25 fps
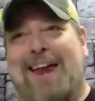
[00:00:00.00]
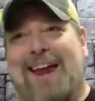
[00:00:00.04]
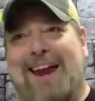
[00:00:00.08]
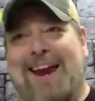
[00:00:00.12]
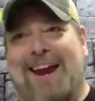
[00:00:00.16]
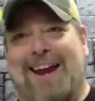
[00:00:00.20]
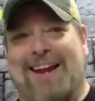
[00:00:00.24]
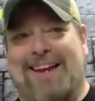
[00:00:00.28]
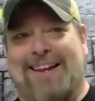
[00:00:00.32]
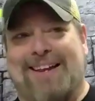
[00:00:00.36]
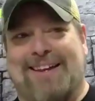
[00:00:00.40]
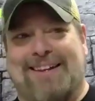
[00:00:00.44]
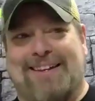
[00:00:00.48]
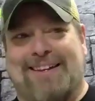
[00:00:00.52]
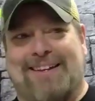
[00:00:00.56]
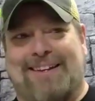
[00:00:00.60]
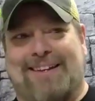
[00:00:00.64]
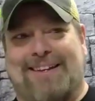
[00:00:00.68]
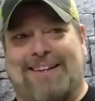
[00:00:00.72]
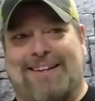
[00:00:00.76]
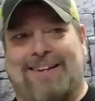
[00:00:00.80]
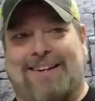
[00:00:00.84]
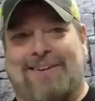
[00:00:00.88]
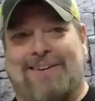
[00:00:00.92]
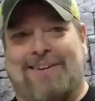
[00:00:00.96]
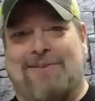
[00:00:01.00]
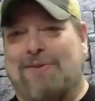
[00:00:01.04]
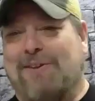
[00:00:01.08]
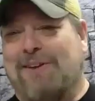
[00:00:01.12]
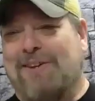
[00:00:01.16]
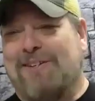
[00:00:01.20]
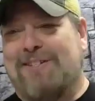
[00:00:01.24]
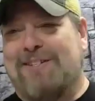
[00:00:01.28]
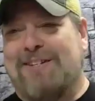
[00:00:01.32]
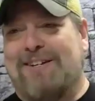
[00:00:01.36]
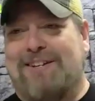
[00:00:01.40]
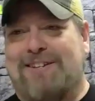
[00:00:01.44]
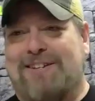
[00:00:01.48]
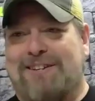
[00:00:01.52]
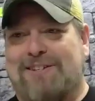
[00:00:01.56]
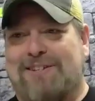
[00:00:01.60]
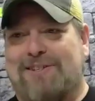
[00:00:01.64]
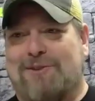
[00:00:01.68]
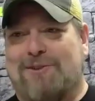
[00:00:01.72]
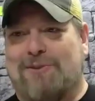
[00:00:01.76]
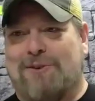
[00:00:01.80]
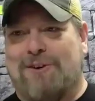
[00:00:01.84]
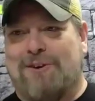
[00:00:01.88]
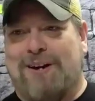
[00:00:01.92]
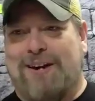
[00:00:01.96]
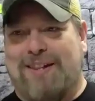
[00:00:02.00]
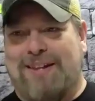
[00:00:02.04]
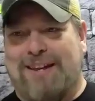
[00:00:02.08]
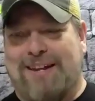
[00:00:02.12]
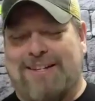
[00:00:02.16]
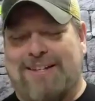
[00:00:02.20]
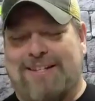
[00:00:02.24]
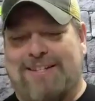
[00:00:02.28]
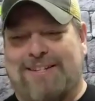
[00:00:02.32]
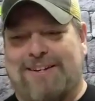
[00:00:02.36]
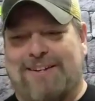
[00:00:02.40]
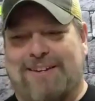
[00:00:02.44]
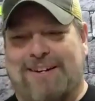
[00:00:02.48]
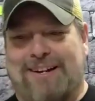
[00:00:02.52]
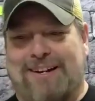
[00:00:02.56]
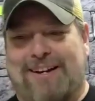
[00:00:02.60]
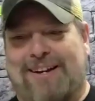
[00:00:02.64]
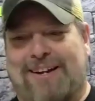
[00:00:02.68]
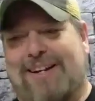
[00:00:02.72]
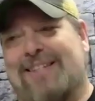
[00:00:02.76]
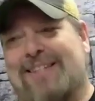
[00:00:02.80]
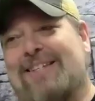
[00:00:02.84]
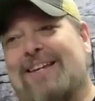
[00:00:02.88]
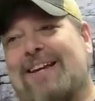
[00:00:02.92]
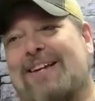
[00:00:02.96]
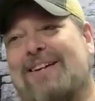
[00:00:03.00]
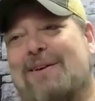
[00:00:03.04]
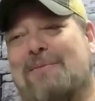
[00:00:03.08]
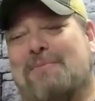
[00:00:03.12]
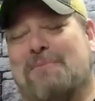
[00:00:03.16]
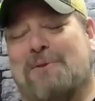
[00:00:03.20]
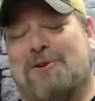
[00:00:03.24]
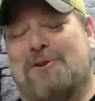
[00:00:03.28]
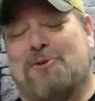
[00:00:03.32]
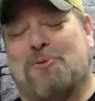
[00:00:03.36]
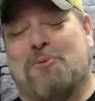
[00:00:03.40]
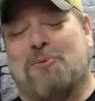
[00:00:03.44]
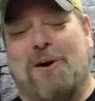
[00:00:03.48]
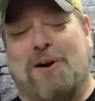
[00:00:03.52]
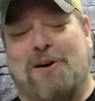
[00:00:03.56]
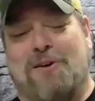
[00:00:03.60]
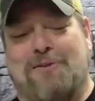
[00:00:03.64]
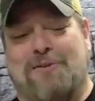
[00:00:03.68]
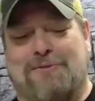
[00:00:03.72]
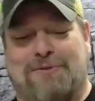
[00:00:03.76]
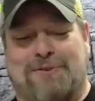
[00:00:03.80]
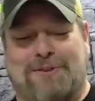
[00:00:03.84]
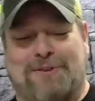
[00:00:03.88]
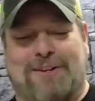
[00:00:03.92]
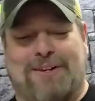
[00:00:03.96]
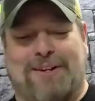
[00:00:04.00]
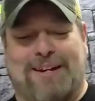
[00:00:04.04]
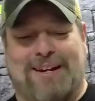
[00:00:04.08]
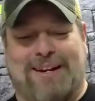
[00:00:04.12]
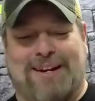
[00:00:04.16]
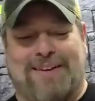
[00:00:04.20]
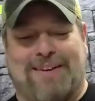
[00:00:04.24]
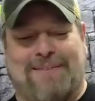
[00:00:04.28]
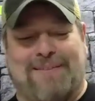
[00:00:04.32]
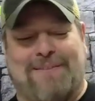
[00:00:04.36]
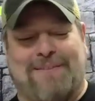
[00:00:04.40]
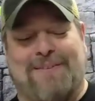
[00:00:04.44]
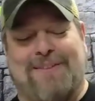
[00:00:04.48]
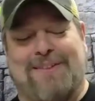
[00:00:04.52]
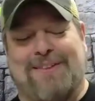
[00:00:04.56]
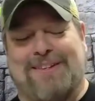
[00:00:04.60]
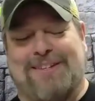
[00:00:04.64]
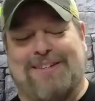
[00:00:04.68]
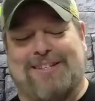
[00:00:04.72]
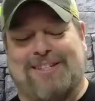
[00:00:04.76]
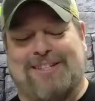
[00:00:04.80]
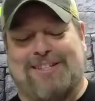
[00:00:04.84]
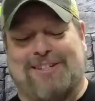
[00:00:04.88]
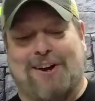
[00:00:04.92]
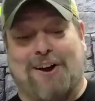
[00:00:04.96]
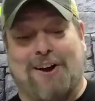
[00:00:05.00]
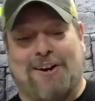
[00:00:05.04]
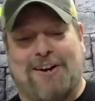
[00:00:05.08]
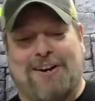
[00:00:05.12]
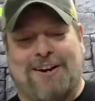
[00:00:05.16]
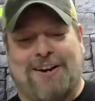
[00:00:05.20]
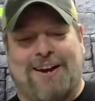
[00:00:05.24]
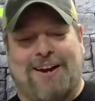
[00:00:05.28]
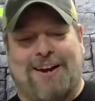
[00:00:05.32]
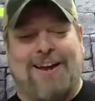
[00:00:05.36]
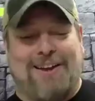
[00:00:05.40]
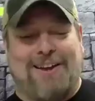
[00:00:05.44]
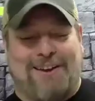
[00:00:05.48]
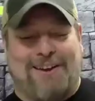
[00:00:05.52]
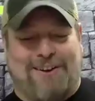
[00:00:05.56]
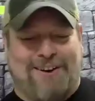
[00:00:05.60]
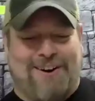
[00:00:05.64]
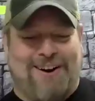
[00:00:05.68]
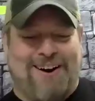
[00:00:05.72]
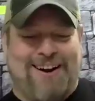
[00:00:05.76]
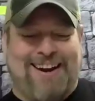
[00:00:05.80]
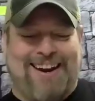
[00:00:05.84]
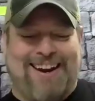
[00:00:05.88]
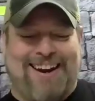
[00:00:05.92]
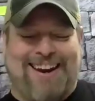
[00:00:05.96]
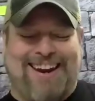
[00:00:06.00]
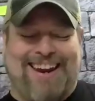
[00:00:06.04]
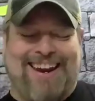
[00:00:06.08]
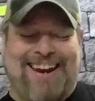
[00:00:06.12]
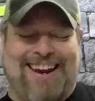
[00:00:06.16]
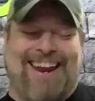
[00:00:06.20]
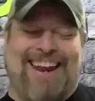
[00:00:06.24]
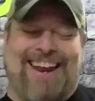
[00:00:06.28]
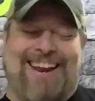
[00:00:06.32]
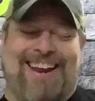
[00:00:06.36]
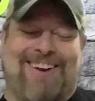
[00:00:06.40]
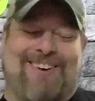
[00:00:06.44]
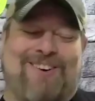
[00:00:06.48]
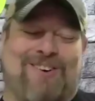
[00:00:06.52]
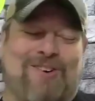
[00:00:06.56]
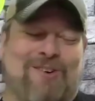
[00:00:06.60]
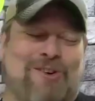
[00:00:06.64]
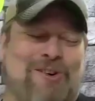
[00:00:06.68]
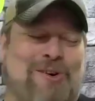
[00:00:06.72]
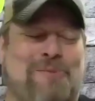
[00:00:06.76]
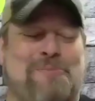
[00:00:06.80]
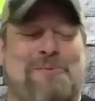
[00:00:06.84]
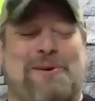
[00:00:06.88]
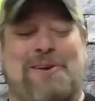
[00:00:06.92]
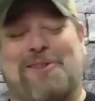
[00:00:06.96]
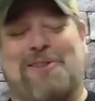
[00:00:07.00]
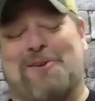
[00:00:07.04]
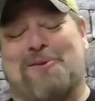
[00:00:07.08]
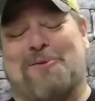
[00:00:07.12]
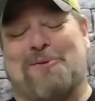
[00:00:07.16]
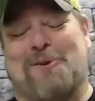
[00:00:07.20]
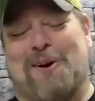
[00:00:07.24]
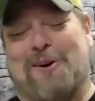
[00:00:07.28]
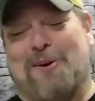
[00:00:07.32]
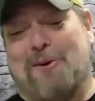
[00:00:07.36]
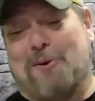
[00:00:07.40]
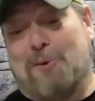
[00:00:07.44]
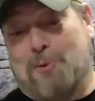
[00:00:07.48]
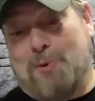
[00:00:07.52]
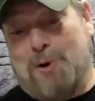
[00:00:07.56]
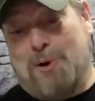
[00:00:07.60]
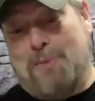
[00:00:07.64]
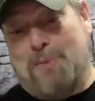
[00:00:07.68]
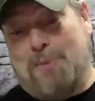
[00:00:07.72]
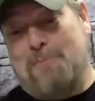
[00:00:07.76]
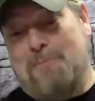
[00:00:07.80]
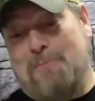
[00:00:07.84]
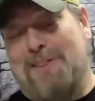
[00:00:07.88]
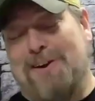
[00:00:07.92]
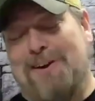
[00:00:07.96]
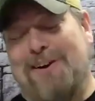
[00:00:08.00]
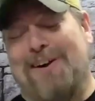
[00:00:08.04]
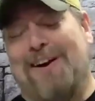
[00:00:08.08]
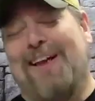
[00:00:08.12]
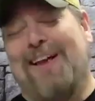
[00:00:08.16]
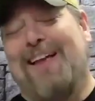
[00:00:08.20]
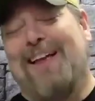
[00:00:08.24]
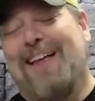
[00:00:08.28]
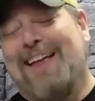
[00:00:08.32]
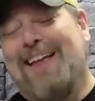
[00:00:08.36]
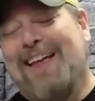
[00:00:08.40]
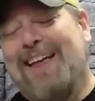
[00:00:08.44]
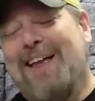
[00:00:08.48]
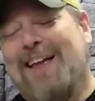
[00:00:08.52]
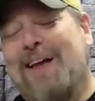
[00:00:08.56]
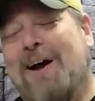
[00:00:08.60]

And you'd listen to the story, and then suddenly cassette number 12 would like suck or would be or wouldn't be there.